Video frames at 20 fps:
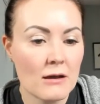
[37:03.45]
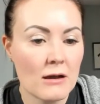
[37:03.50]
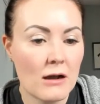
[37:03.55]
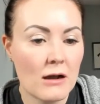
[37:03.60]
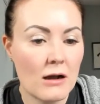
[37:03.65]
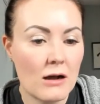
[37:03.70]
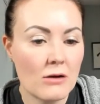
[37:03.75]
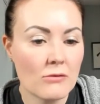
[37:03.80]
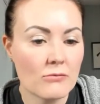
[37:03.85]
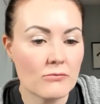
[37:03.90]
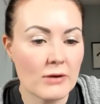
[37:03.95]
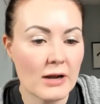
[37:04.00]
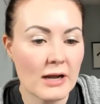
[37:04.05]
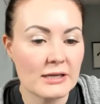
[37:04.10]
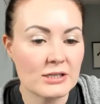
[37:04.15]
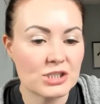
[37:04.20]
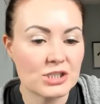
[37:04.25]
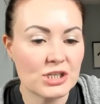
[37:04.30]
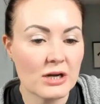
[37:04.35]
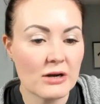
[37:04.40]
All right,
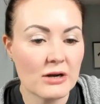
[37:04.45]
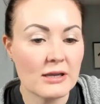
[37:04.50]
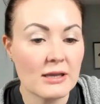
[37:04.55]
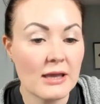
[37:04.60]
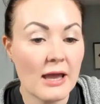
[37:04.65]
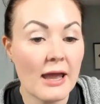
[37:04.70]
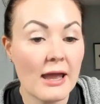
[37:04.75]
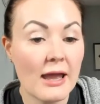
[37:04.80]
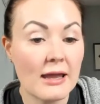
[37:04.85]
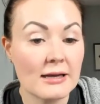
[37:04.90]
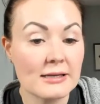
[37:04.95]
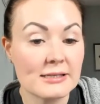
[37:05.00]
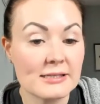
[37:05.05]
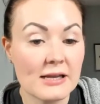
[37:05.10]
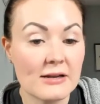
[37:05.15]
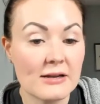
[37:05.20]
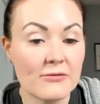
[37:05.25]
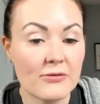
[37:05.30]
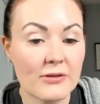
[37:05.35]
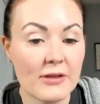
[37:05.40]
Sherry, yay,
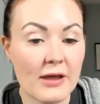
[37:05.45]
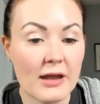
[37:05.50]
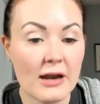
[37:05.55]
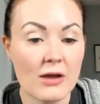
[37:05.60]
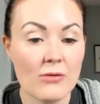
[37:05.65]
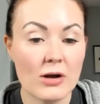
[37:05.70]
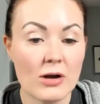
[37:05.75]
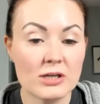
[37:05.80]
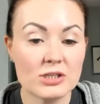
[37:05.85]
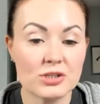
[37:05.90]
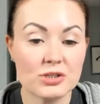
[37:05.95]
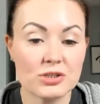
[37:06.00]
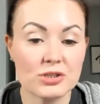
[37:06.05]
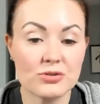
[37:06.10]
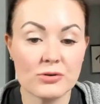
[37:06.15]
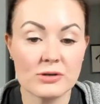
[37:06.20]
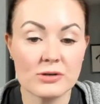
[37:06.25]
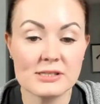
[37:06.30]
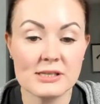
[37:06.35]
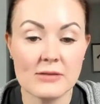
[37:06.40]
excited for that. I watch your
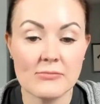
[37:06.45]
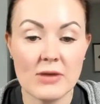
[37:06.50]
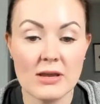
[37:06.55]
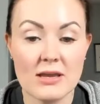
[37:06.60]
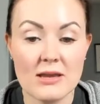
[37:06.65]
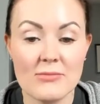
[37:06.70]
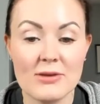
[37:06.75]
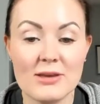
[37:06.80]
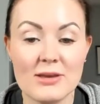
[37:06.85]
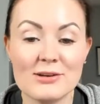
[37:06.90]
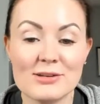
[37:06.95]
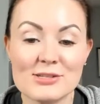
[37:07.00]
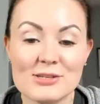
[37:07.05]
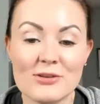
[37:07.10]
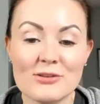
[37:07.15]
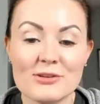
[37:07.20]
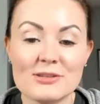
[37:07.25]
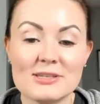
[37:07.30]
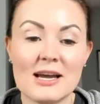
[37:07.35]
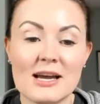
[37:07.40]
shorts on making meals all
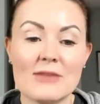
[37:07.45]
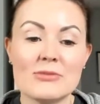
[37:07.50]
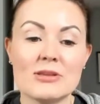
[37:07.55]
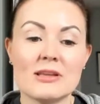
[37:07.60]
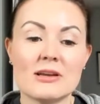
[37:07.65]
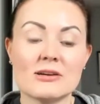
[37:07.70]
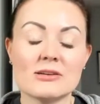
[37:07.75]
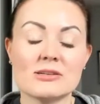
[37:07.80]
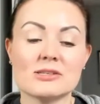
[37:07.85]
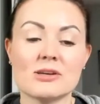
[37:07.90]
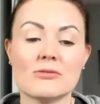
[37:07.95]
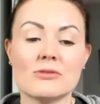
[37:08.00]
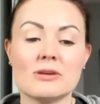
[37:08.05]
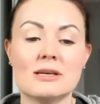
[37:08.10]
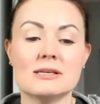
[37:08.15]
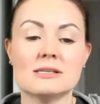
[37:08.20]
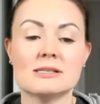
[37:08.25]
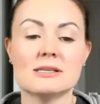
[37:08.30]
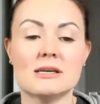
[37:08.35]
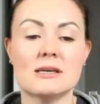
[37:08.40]
the time and they are so
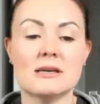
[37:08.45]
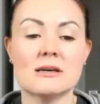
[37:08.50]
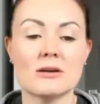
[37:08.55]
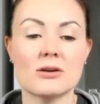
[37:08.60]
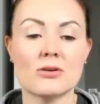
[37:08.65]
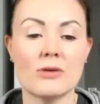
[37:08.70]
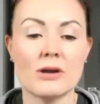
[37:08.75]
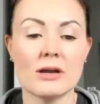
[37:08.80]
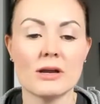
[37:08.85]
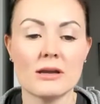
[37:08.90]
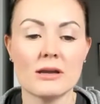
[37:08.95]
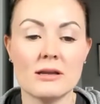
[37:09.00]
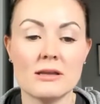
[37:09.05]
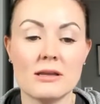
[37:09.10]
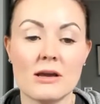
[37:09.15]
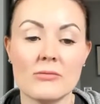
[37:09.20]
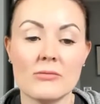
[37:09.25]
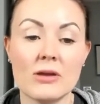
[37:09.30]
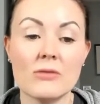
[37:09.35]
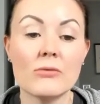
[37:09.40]
easy, quick, and
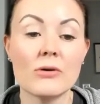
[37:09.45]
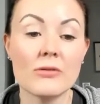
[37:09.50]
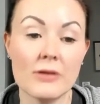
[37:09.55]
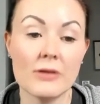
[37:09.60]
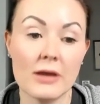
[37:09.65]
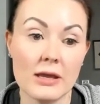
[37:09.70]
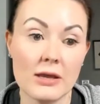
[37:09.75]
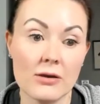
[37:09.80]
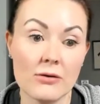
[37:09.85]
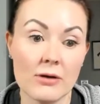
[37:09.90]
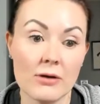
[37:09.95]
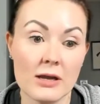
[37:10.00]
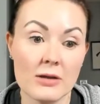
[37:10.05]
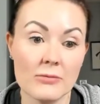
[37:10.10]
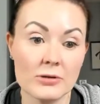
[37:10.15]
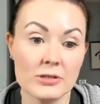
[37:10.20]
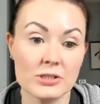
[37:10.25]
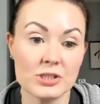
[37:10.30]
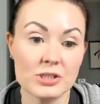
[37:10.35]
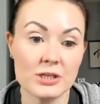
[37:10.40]
yummy. Well, thank you. I
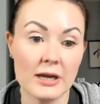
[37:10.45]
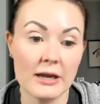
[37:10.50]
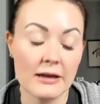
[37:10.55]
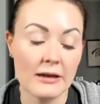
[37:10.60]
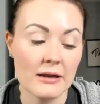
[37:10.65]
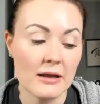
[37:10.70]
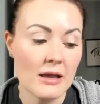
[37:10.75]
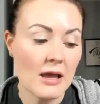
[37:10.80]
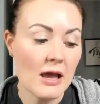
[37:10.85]
appreciate it.